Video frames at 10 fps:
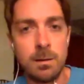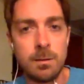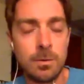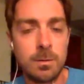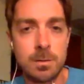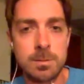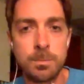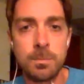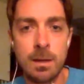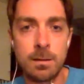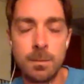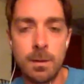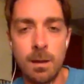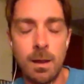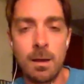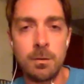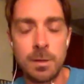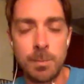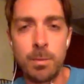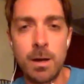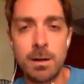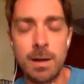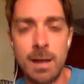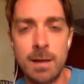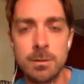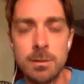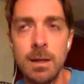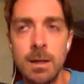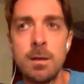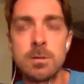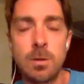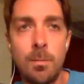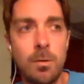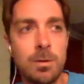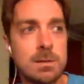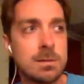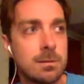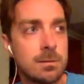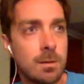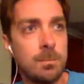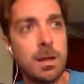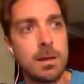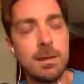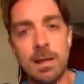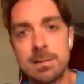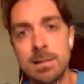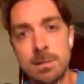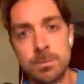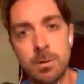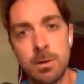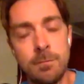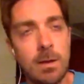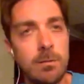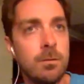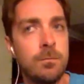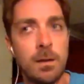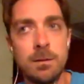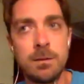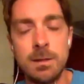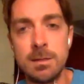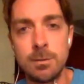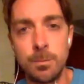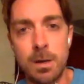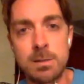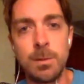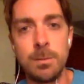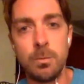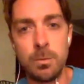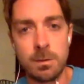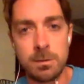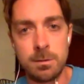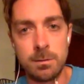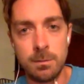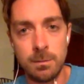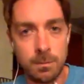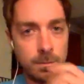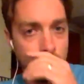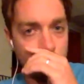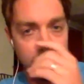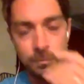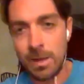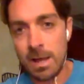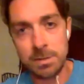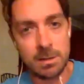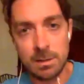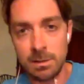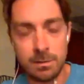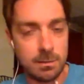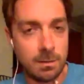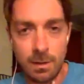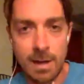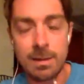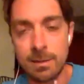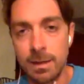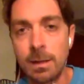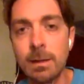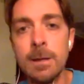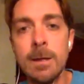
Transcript: It would just, yeah, I don't think my brain could handle it. So I'm lucky in that sense where I've never felt the need to impress people with flashy anything.